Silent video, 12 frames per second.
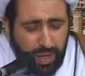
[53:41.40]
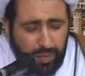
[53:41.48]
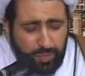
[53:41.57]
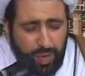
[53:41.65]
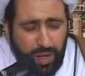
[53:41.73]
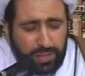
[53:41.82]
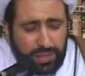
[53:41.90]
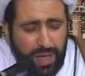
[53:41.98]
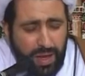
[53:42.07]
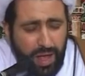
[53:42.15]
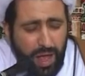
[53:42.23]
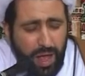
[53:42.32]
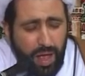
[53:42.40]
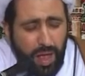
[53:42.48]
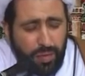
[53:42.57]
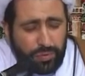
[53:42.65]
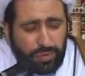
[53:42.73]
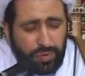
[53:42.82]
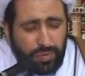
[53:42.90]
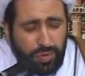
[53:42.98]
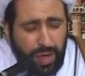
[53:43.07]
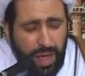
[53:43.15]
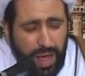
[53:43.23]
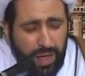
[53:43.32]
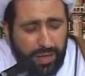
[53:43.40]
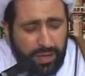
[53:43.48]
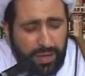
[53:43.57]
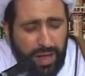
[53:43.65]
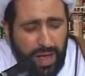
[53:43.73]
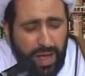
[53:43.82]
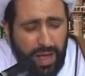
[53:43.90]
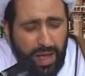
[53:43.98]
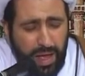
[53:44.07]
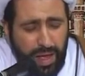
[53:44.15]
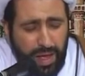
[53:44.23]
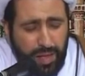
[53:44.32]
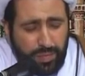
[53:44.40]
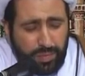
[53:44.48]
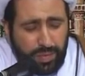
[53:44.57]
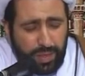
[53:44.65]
My salams to Muharram,